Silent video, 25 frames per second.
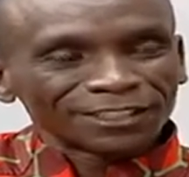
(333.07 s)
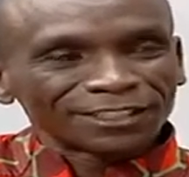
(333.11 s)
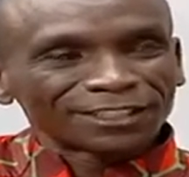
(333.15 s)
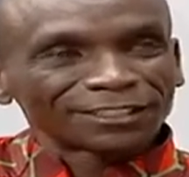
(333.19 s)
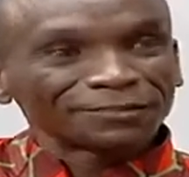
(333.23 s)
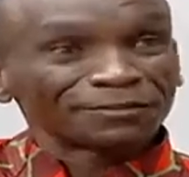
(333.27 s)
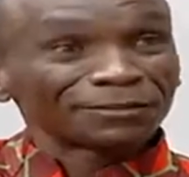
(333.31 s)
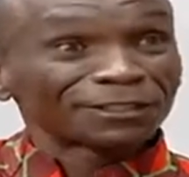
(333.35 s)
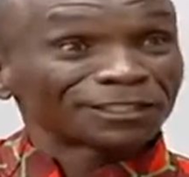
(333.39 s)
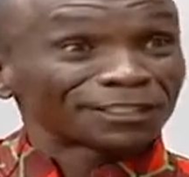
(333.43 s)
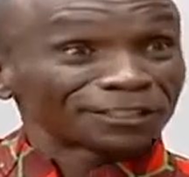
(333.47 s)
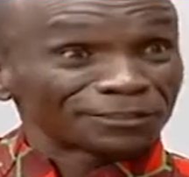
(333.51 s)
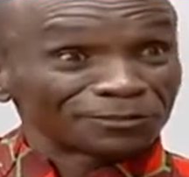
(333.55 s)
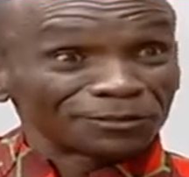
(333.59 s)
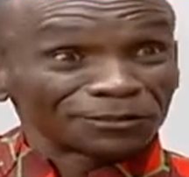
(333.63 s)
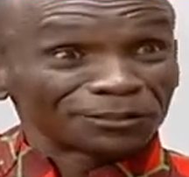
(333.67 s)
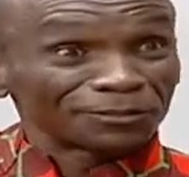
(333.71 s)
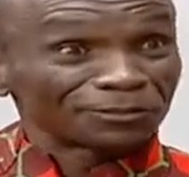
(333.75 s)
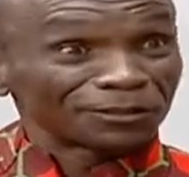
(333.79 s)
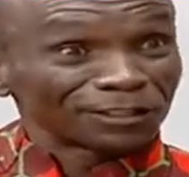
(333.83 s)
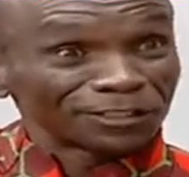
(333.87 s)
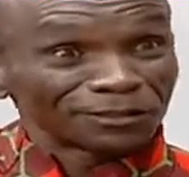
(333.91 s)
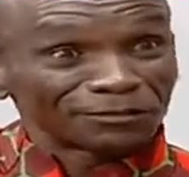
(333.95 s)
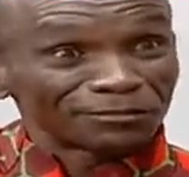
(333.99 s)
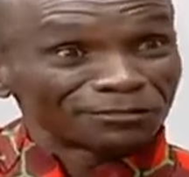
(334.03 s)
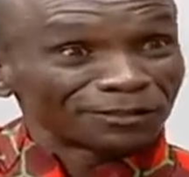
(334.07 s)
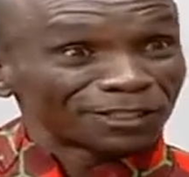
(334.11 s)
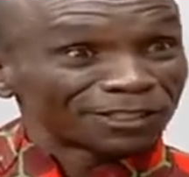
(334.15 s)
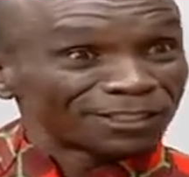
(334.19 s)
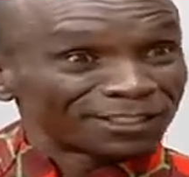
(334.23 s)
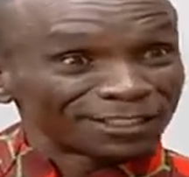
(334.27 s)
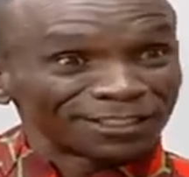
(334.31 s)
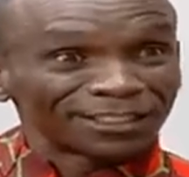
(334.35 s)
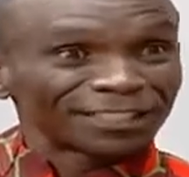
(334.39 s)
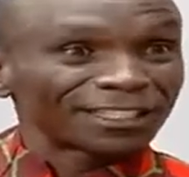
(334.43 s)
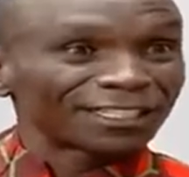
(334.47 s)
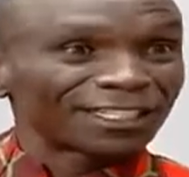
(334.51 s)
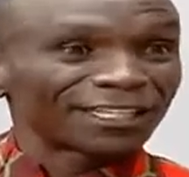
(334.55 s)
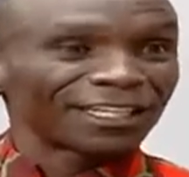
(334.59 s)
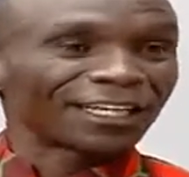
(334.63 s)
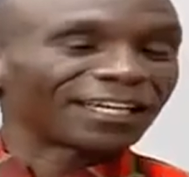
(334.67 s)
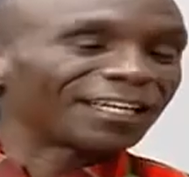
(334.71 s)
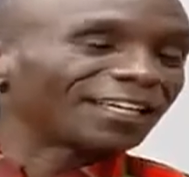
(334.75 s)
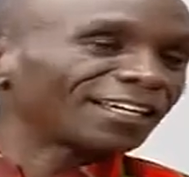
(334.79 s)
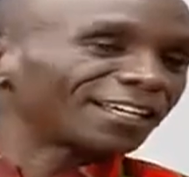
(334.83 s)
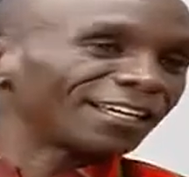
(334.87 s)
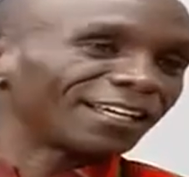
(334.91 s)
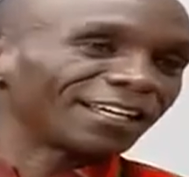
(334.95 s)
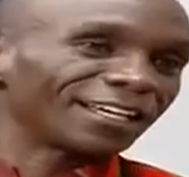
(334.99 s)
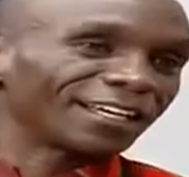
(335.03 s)
the difference between Patrick
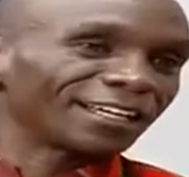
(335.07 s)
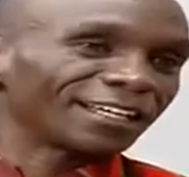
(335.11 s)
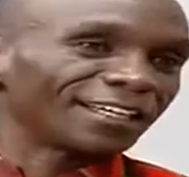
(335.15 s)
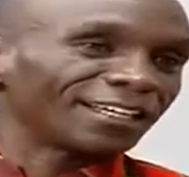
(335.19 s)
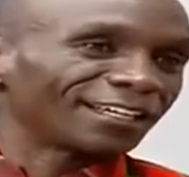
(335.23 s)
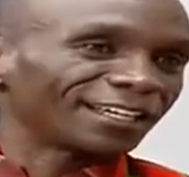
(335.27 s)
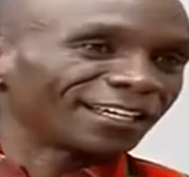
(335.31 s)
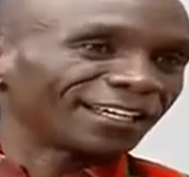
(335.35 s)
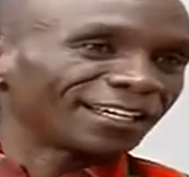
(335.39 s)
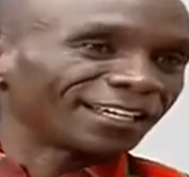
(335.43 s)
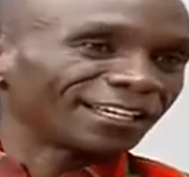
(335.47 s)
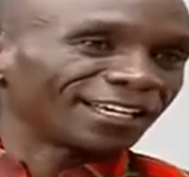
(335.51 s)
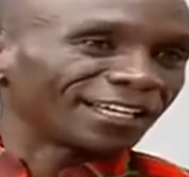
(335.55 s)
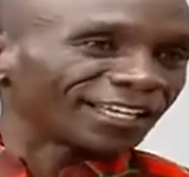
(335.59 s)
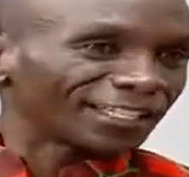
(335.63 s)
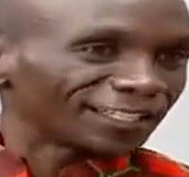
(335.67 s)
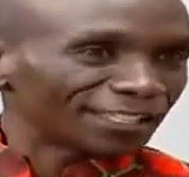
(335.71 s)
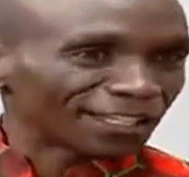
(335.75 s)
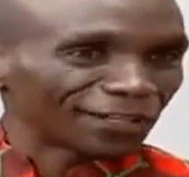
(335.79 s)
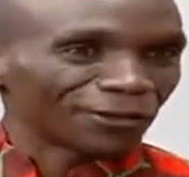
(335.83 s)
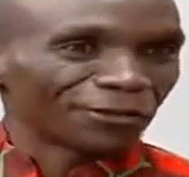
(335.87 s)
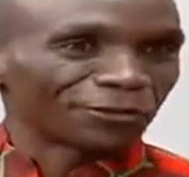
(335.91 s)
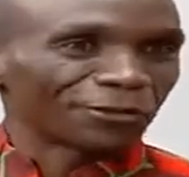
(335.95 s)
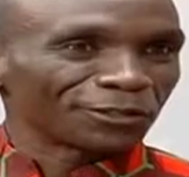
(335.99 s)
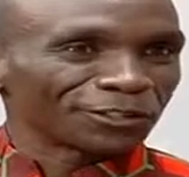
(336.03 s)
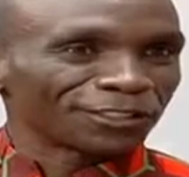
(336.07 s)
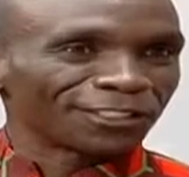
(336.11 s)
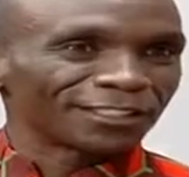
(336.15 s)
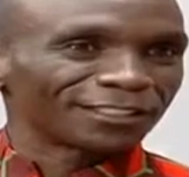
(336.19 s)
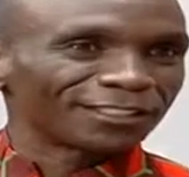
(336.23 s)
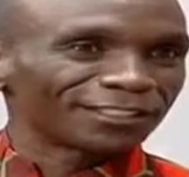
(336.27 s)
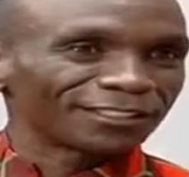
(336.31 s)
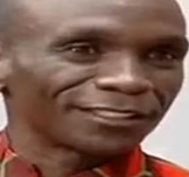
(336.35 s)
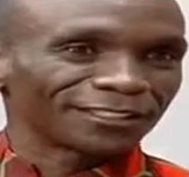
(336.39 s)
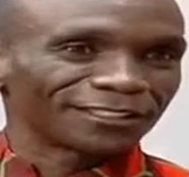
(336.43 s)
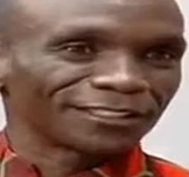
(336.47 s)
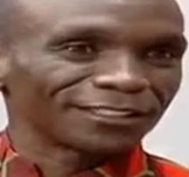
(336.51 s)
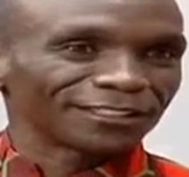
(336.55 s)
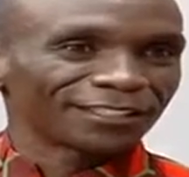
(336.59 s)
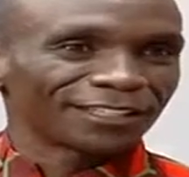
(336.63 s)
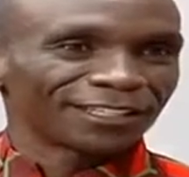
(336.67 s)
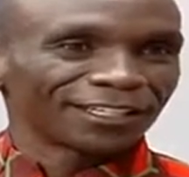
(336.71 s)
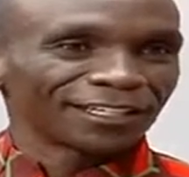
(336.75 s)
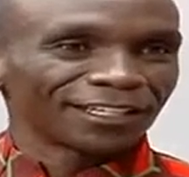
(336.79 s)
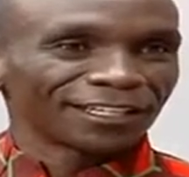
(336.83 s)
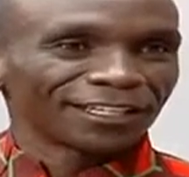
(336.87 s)
and other coaches,